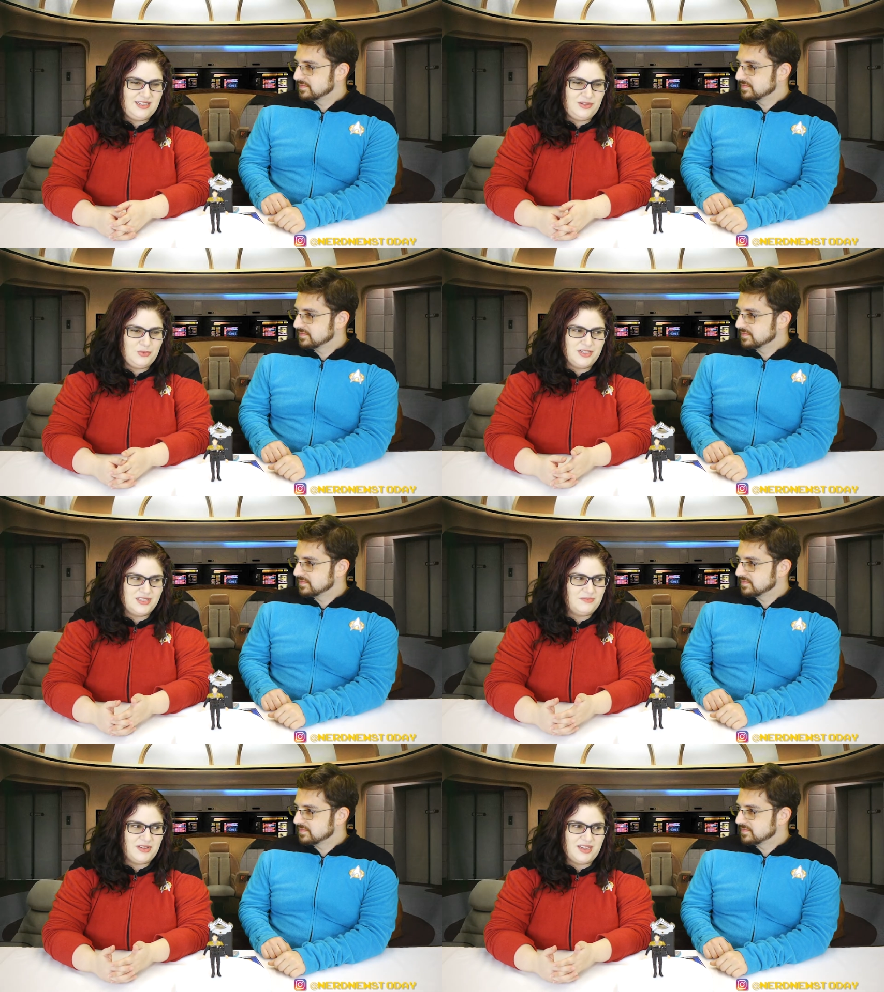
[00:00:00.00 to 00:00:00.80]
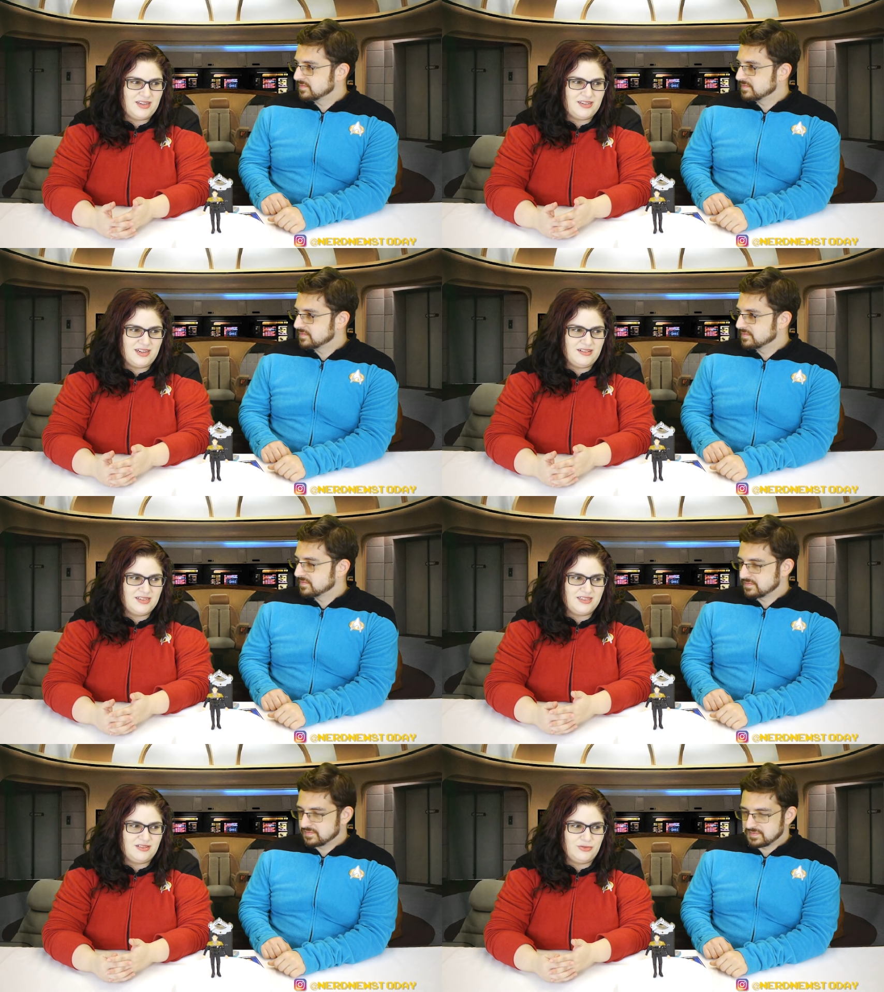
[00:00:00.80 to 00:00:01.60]
Speaker 1: He wasn't bad.
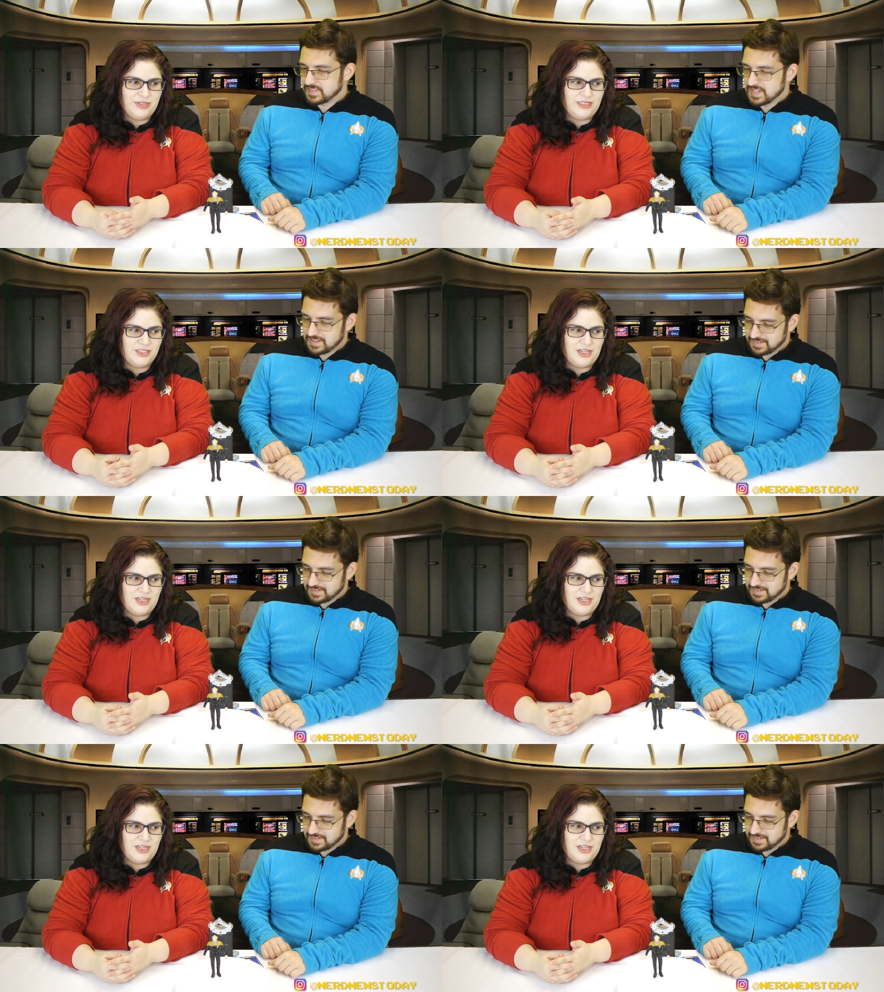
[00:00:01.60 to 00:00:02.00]
Garrett did a great no.